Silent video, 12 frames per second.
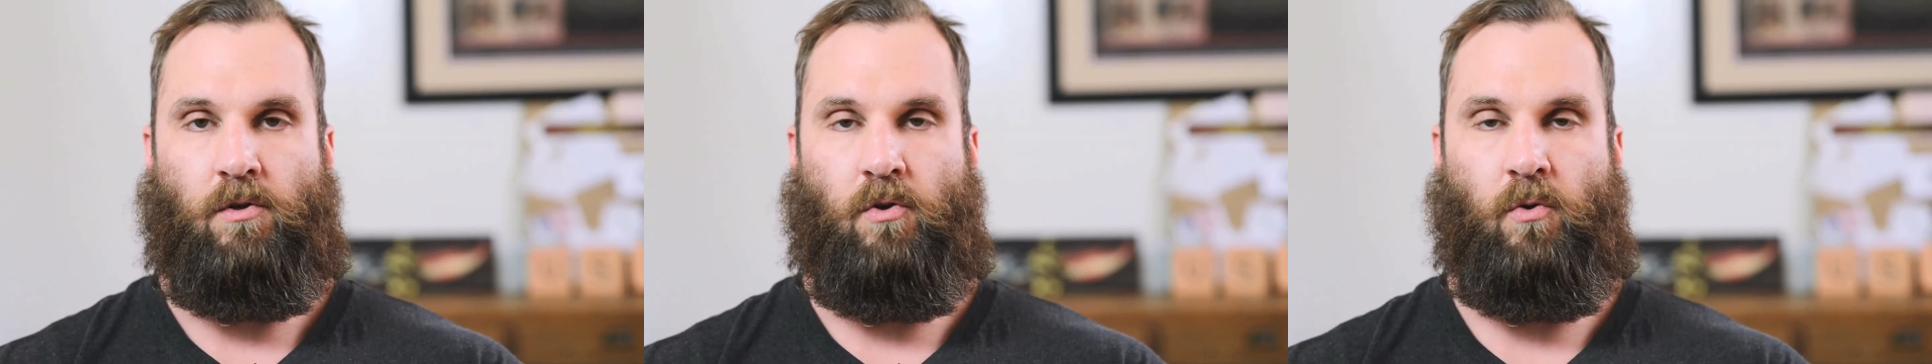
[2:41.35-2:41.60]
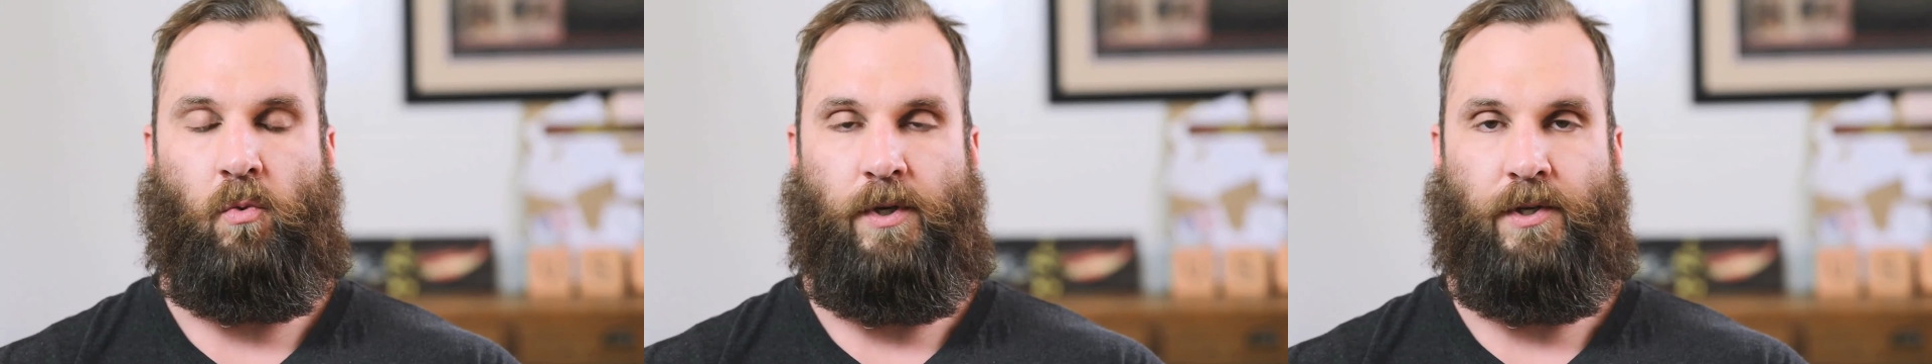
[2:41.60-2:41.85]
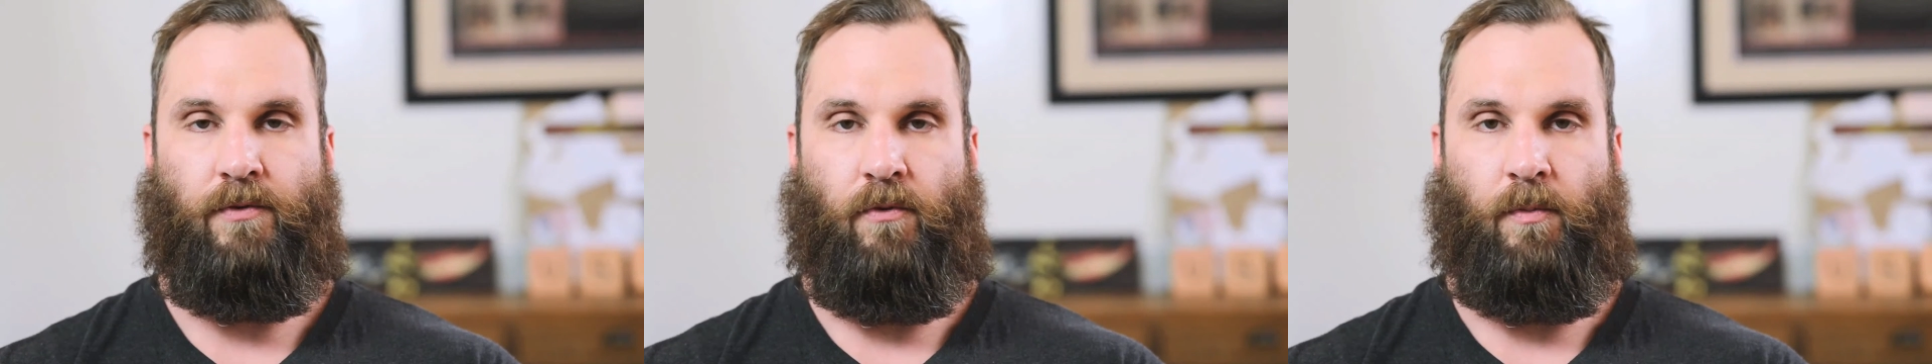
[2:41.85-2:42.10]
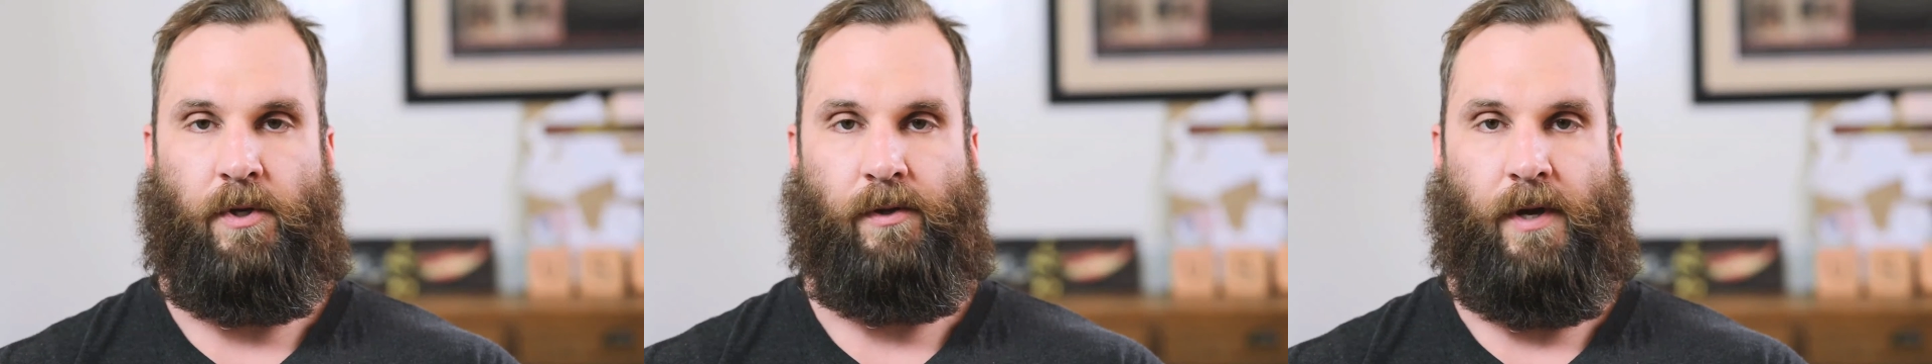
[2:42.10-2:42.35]
2 weeks
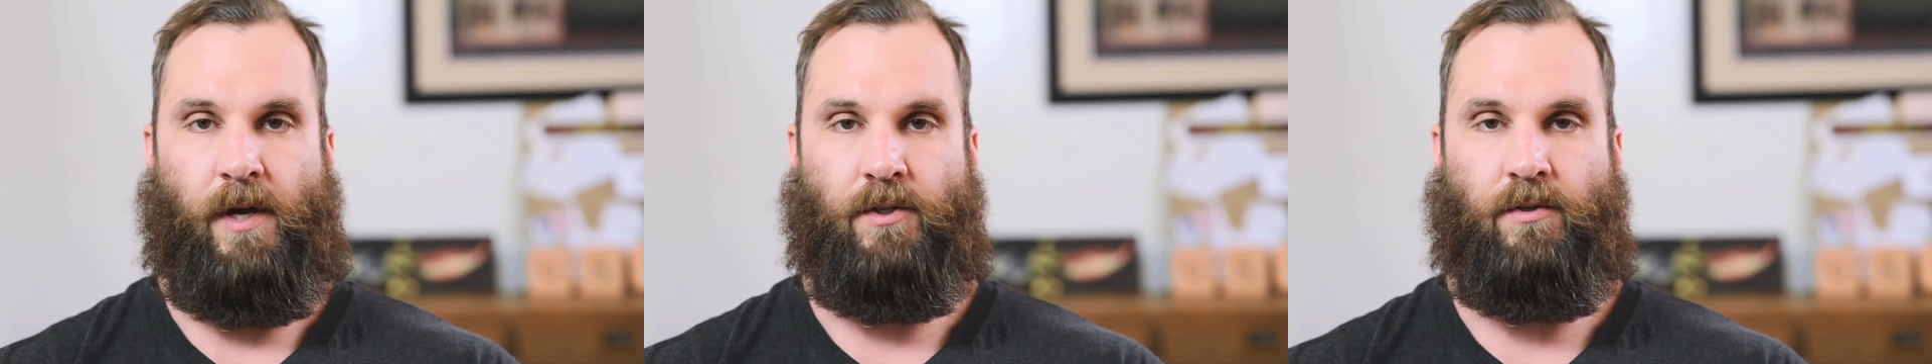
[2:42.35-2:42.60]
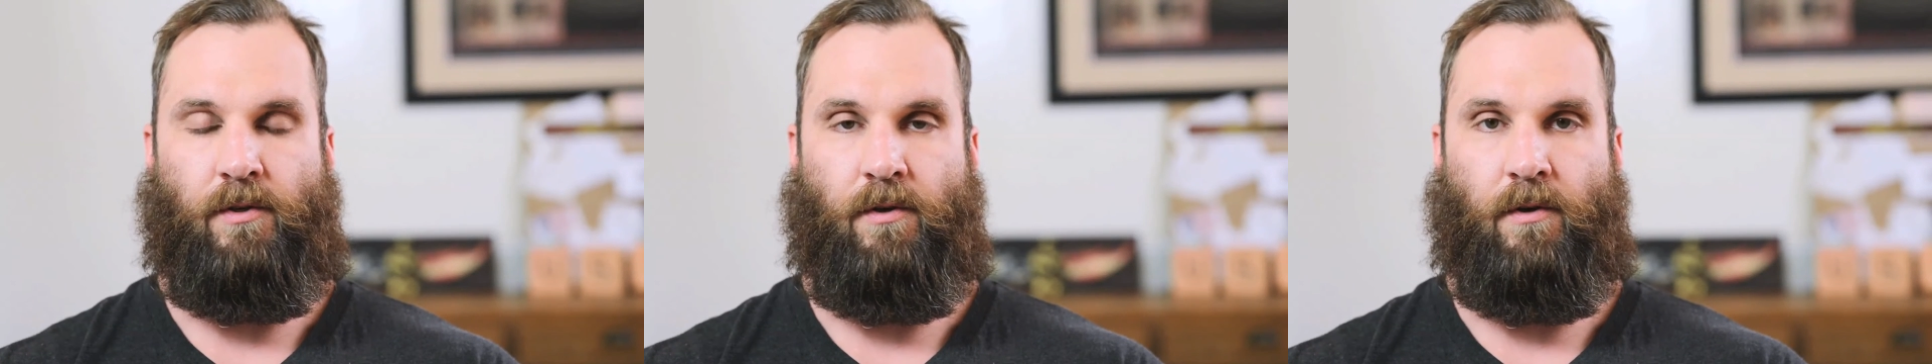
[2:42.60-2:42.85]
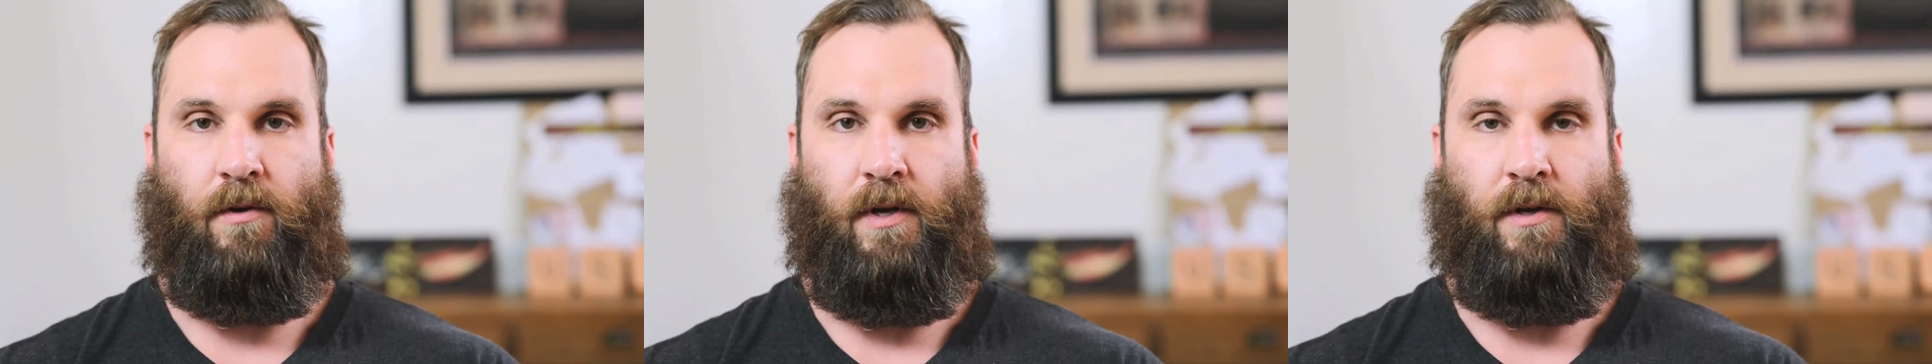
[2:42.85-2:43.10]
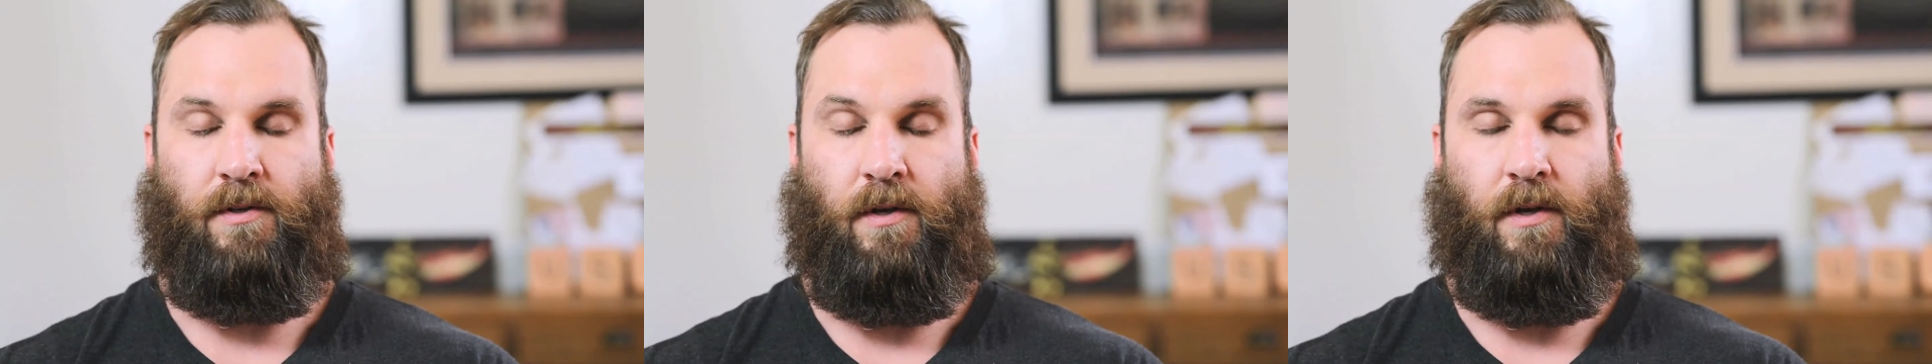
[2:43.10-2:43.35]
for me last year, and